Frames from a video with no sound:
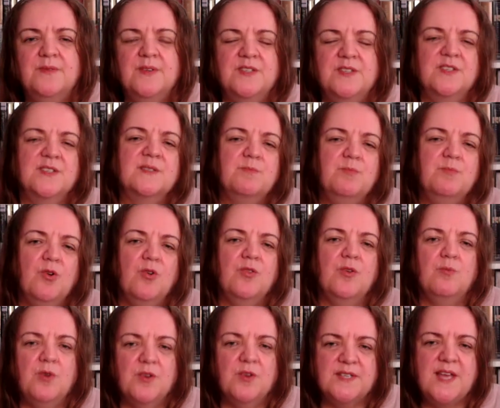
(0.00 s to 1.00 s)
There's just more that
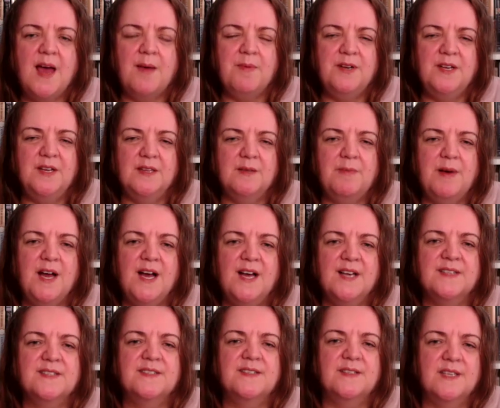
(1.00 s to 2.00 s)
what's happened in the
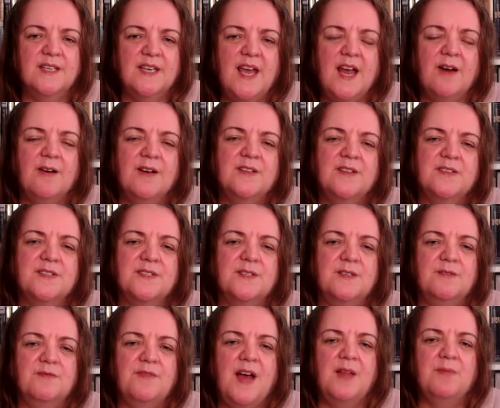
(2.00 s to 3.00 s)
past and the characters sort
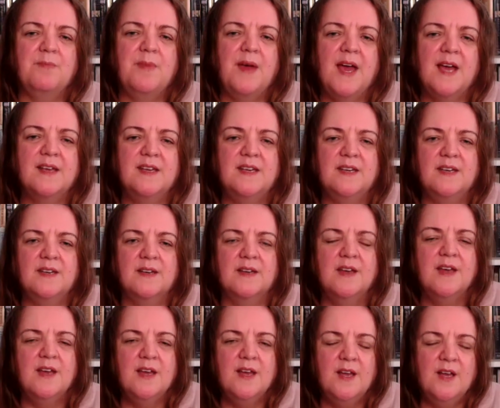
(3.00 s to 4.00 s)
of unpacking
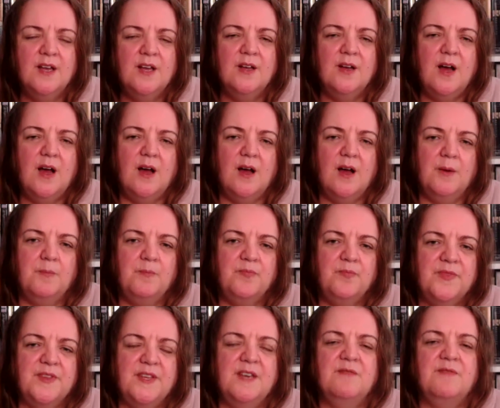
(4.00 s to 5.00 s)

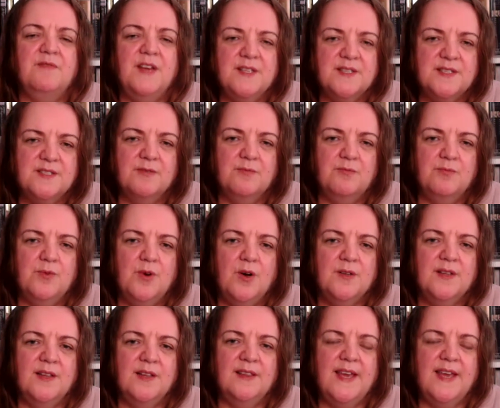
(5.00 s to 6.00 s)
the events of
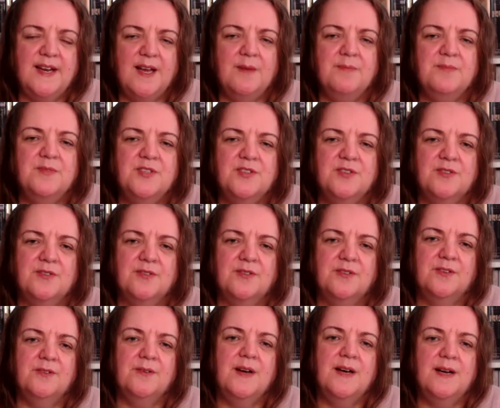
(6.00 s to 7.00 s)
what led up
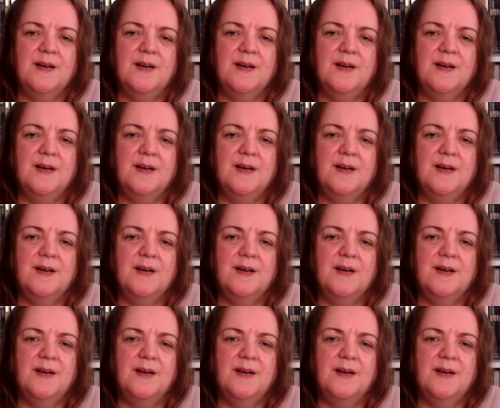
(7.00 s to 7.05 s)
to